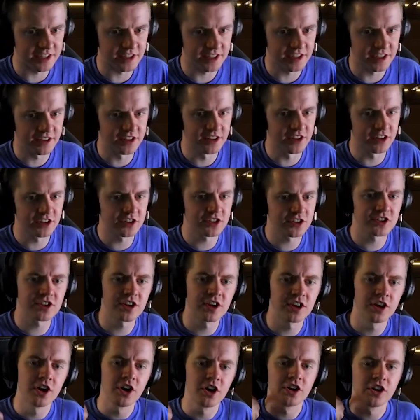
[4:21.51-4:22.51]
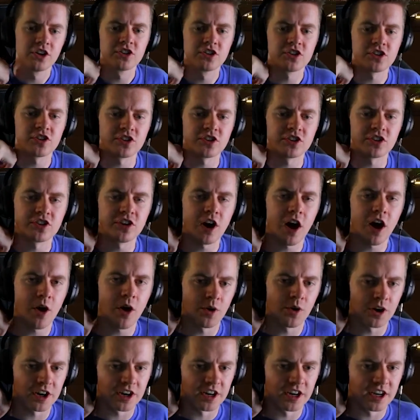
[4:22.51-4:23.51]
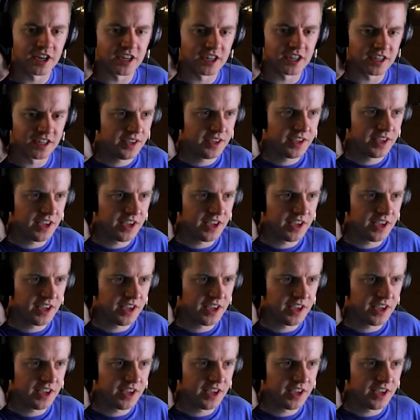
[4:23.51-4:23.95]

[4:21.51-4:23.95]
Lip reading: It looks so good.